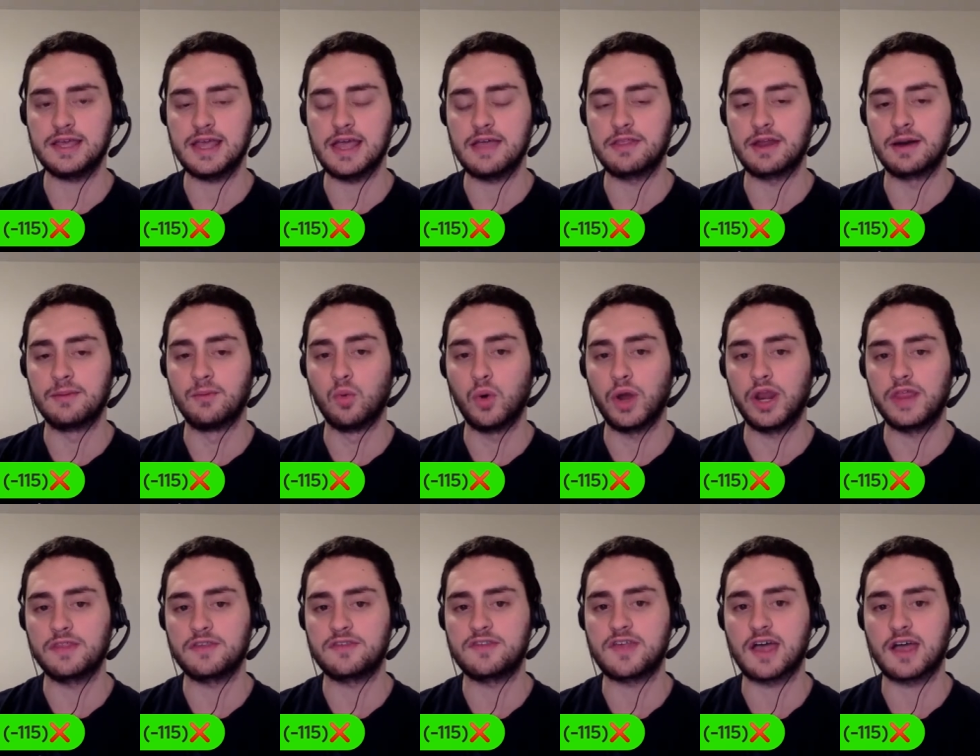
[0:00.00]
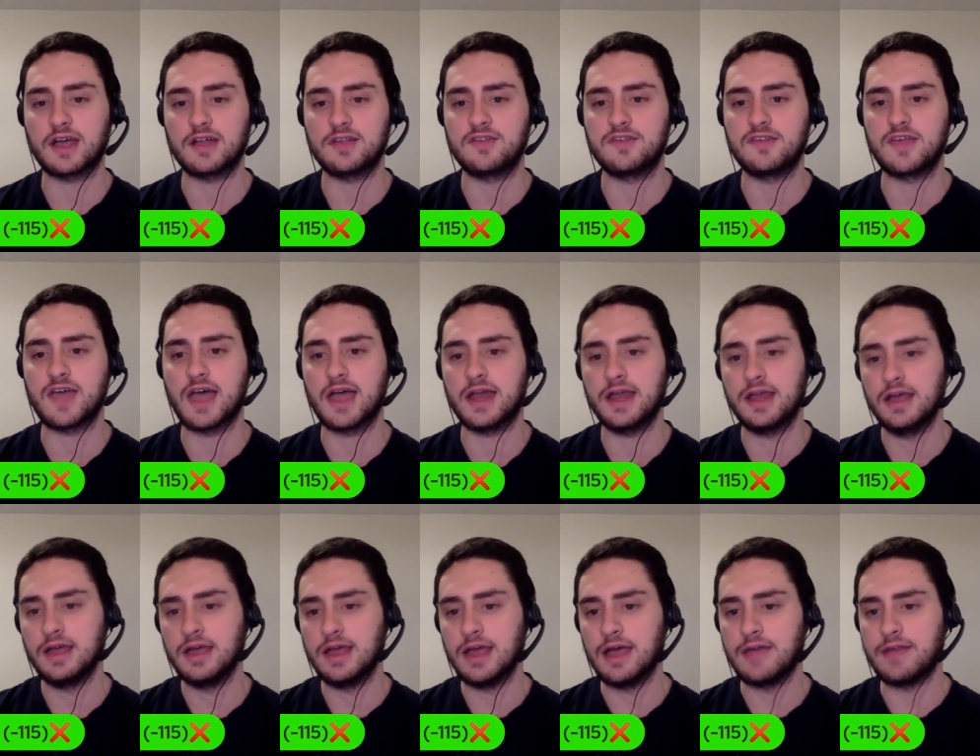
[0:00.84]
He ended up winning the second
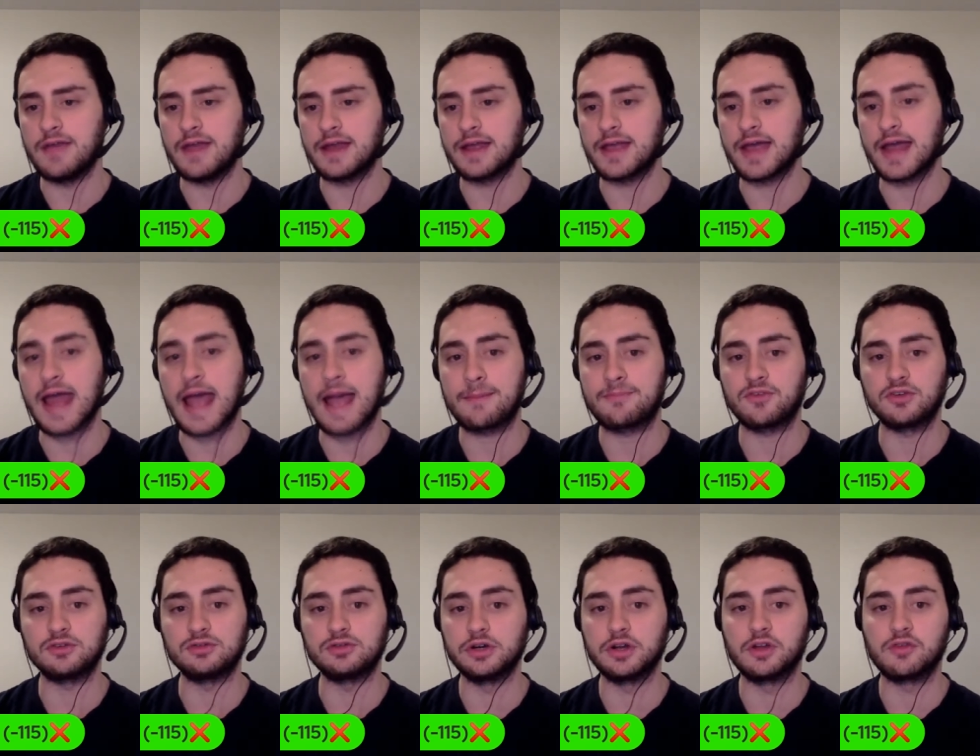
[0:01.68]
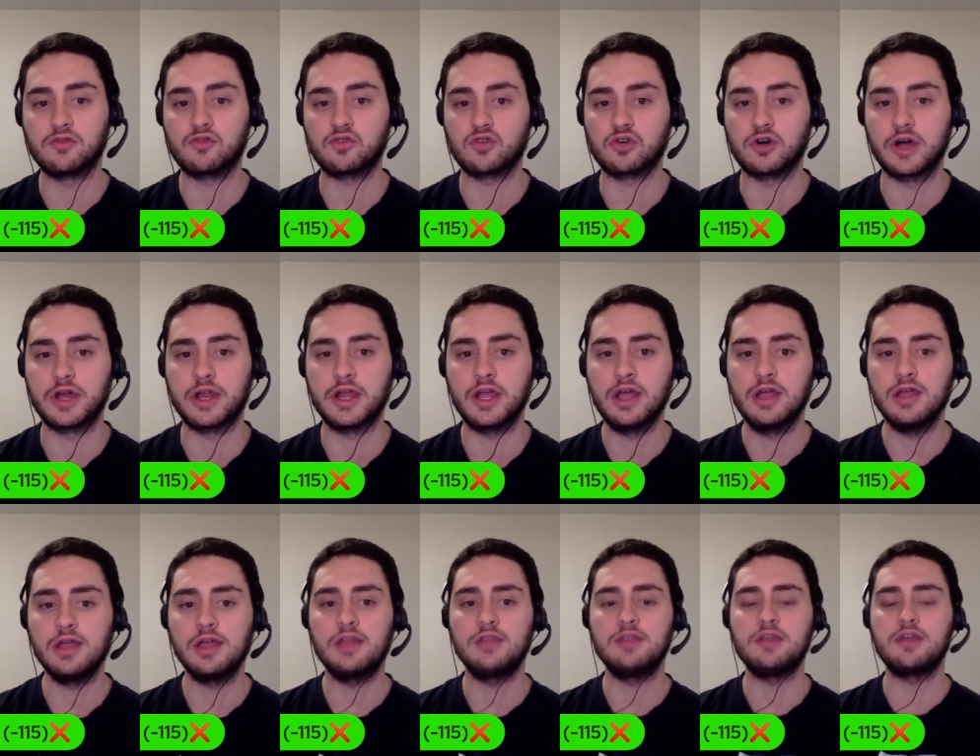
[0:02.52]
set, and then got absolutely destroyed
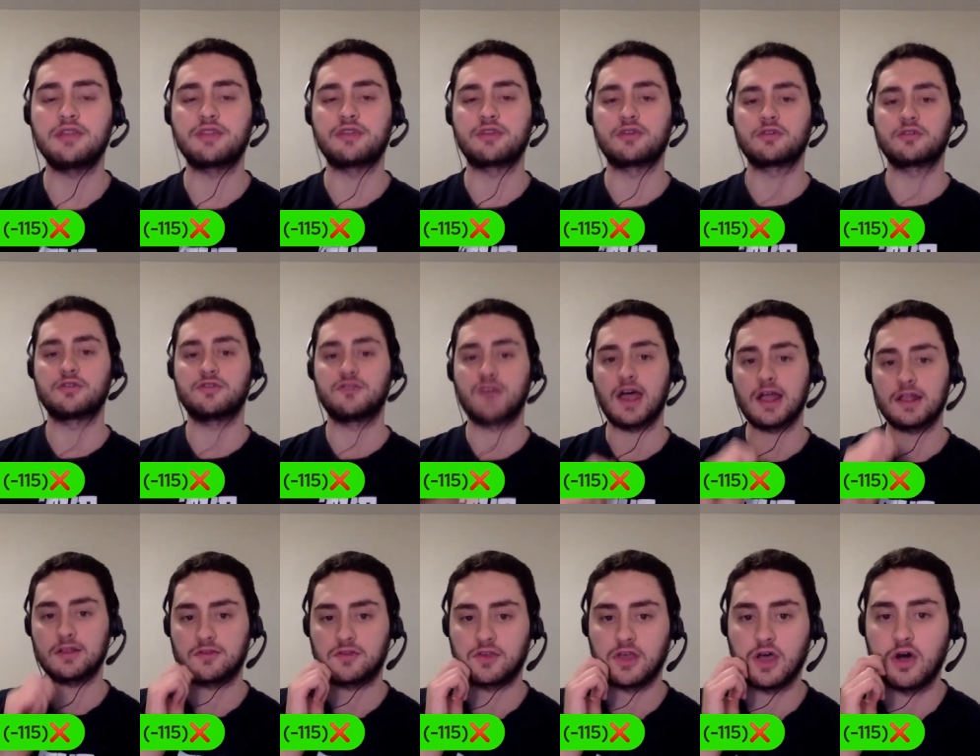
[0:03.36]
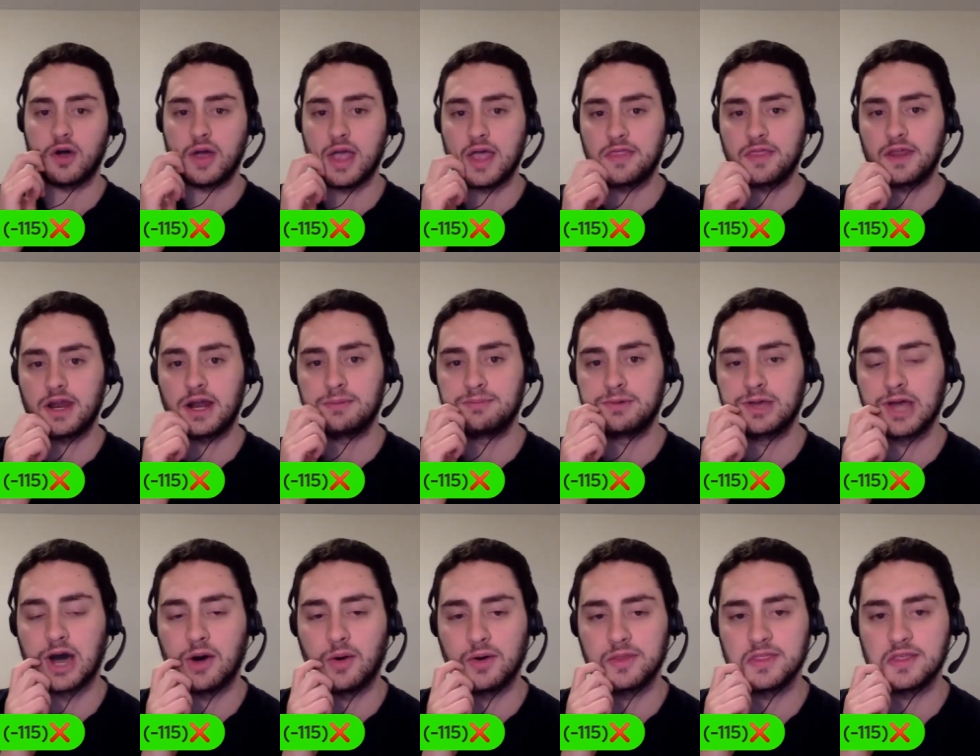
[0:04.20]
in the third set. So he ended
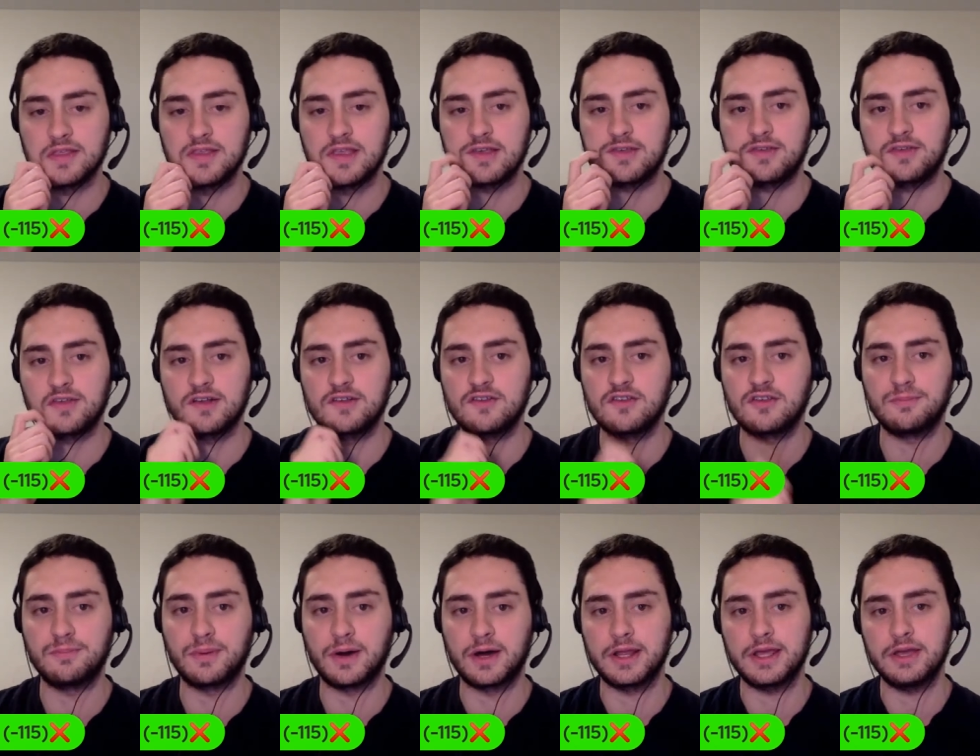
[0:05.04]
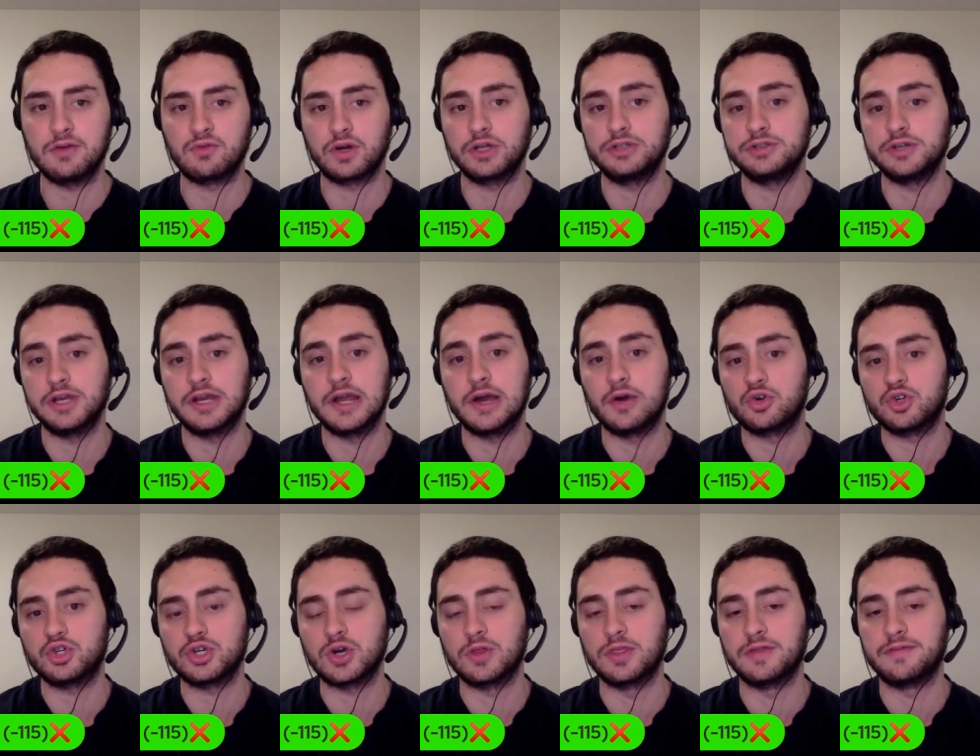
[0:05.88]
up going the distance, but he really
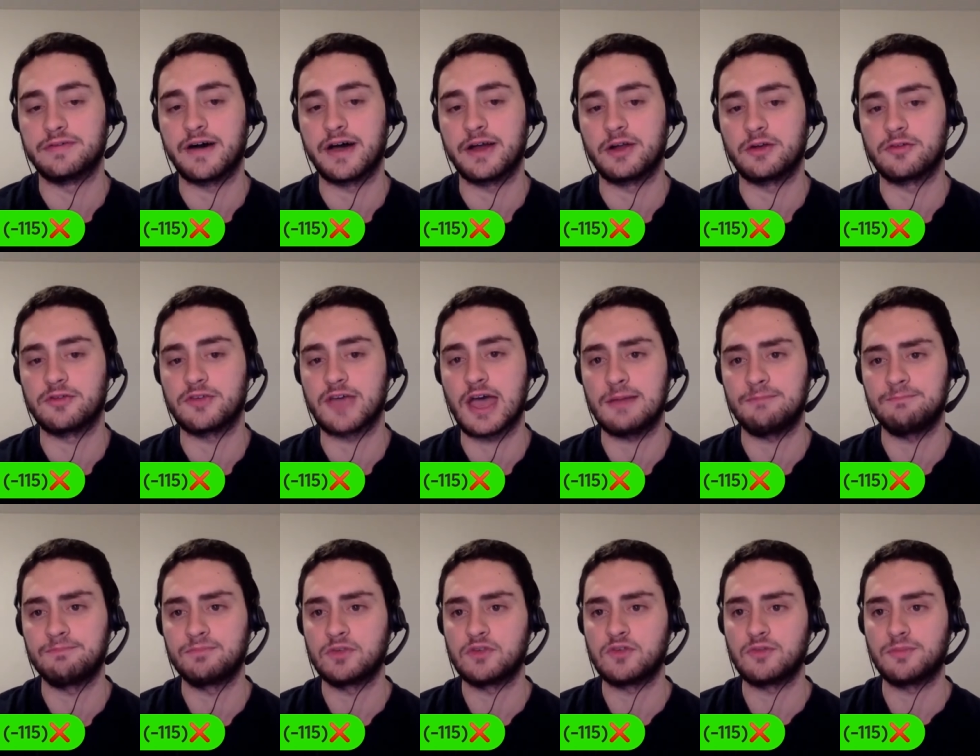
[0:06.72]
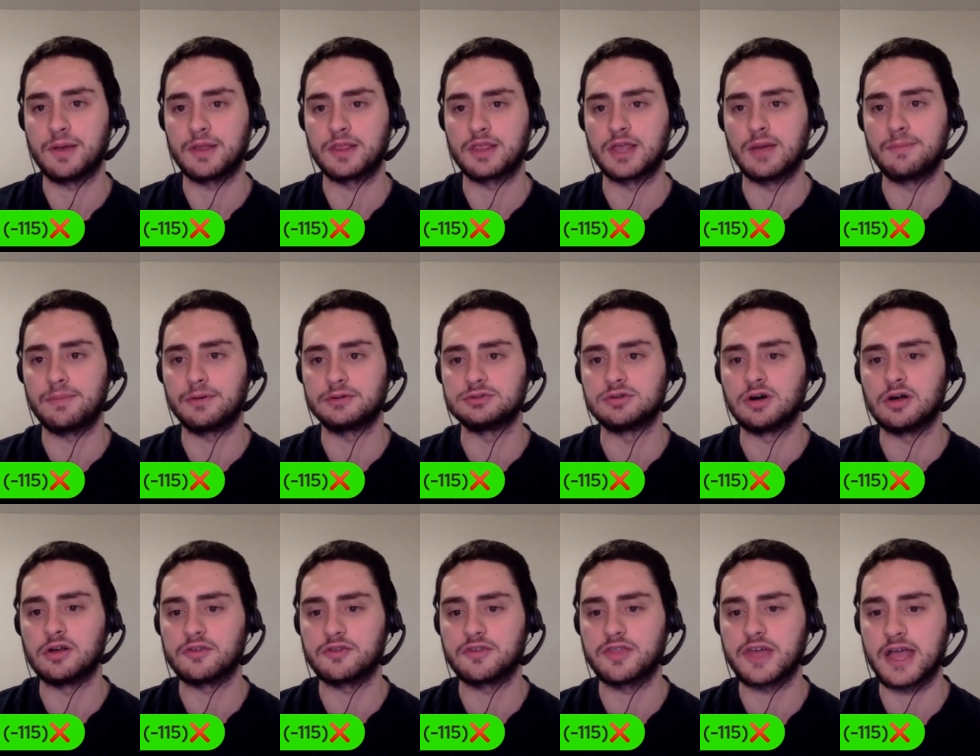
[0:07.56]
no-showed the final set, so picked up a
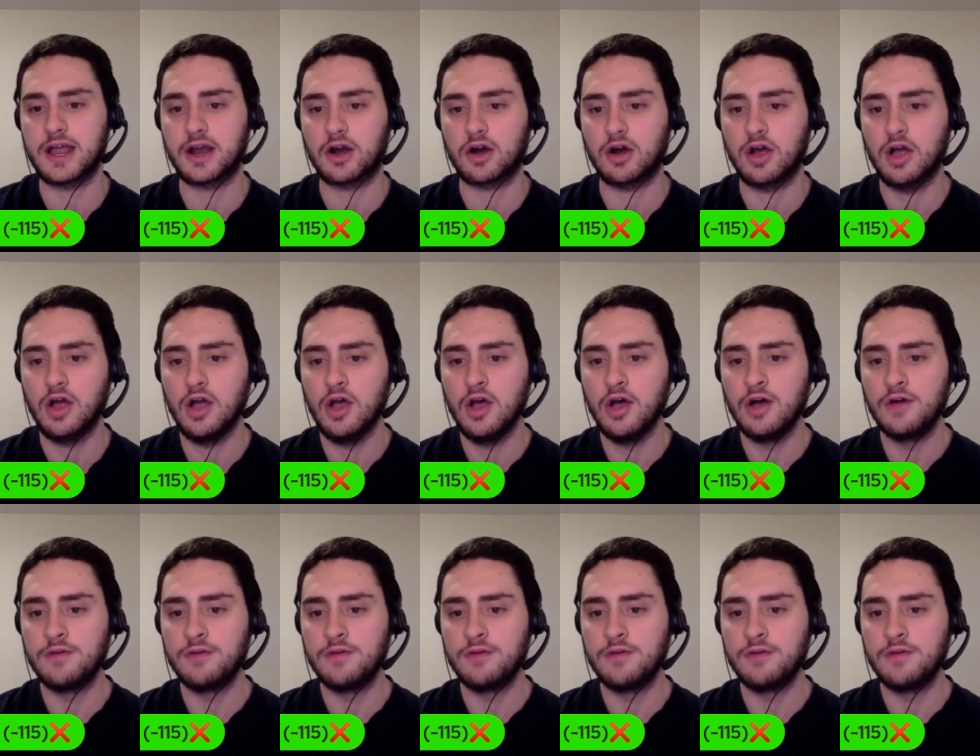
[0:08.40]
loss there.